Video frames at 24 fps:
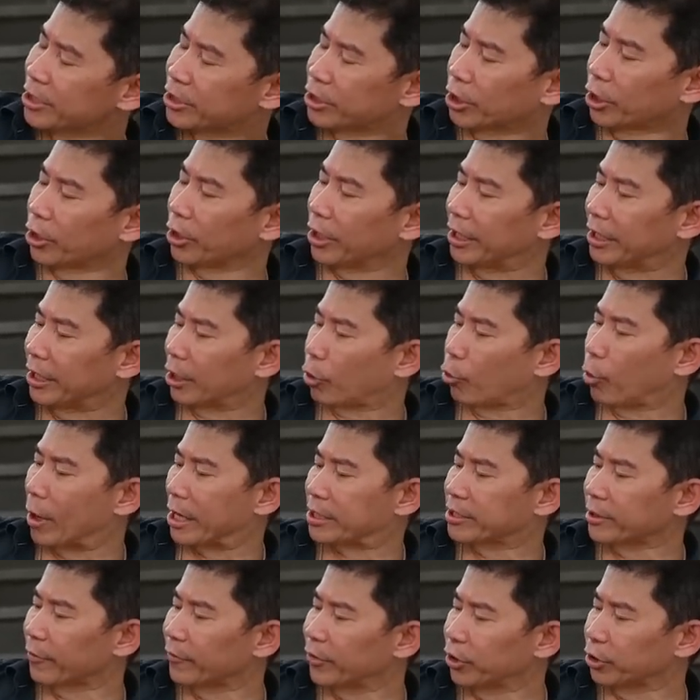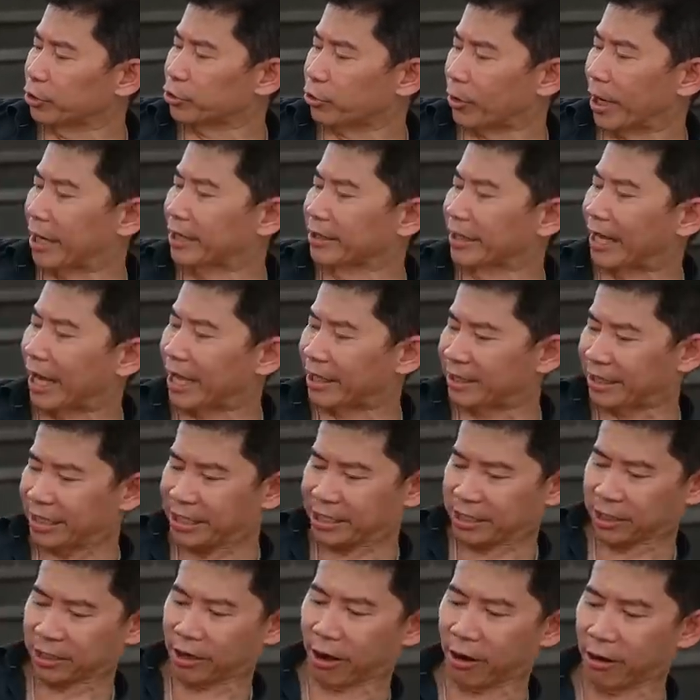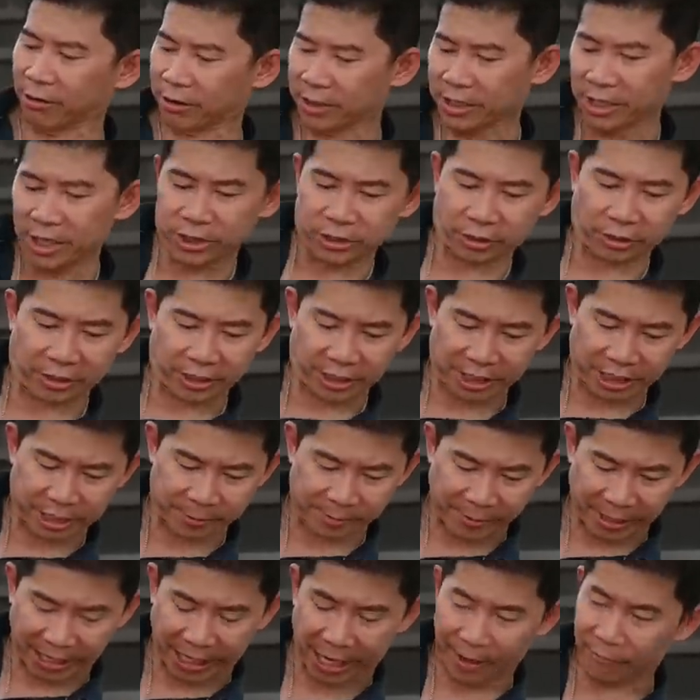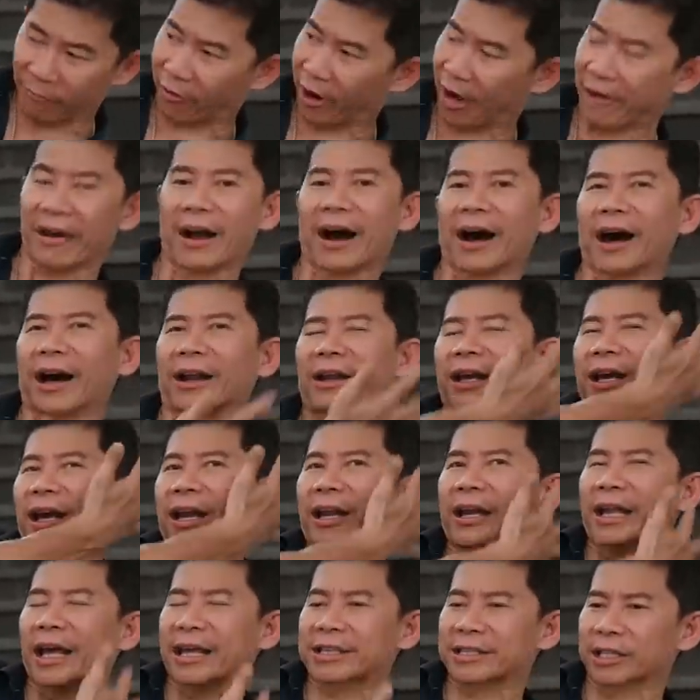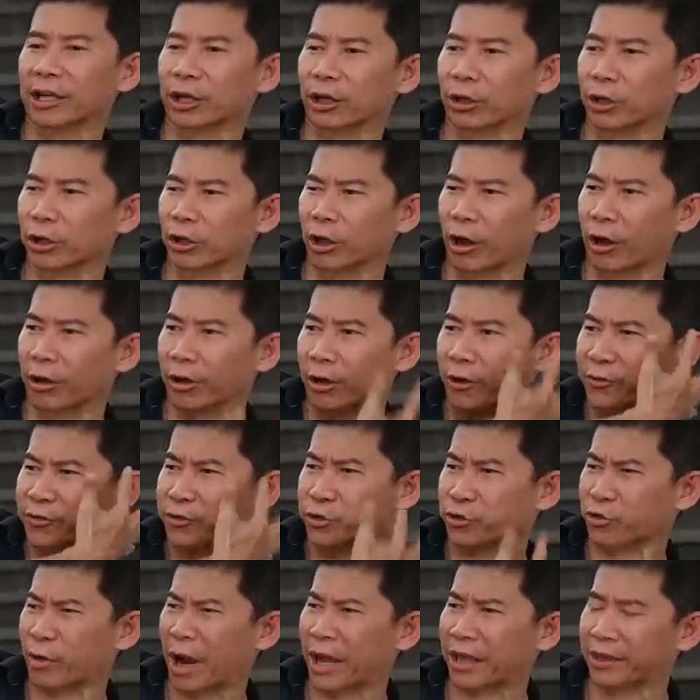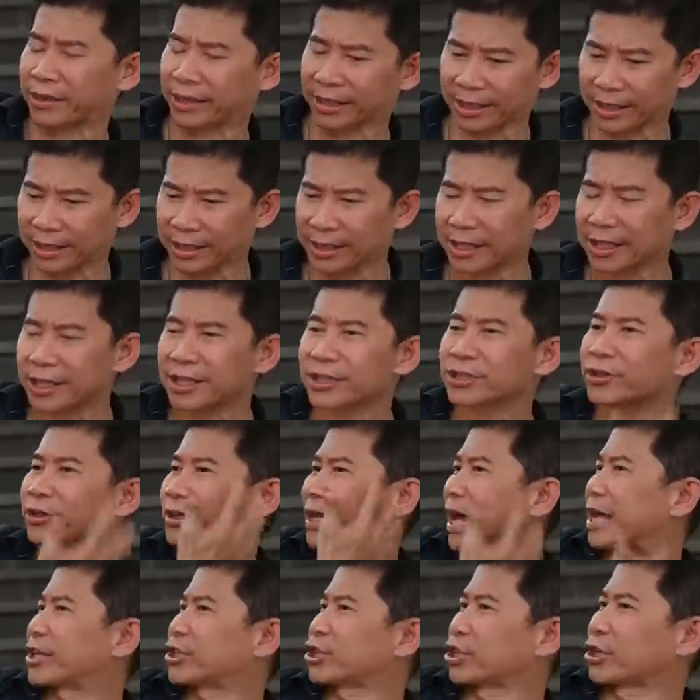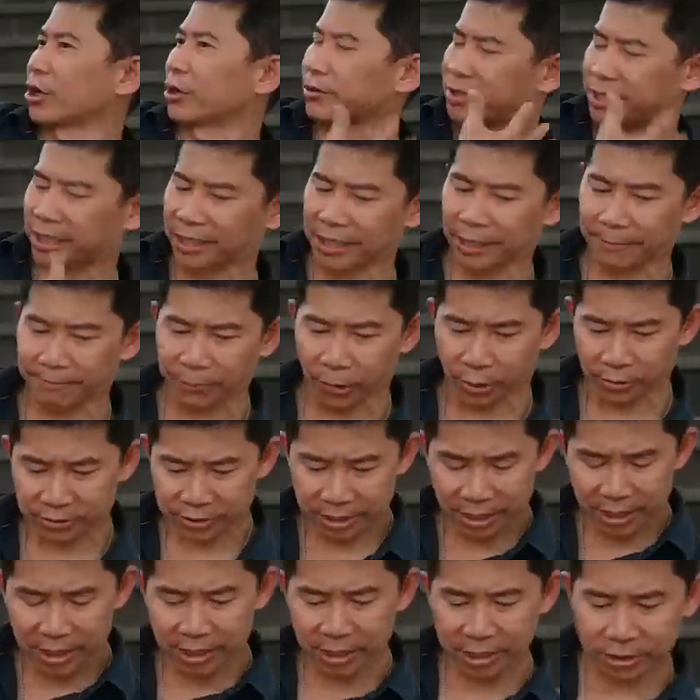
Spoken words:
So in the quest of you trying to get this long, so this became very hard and there's a lot of strength here. So that shows in the pose.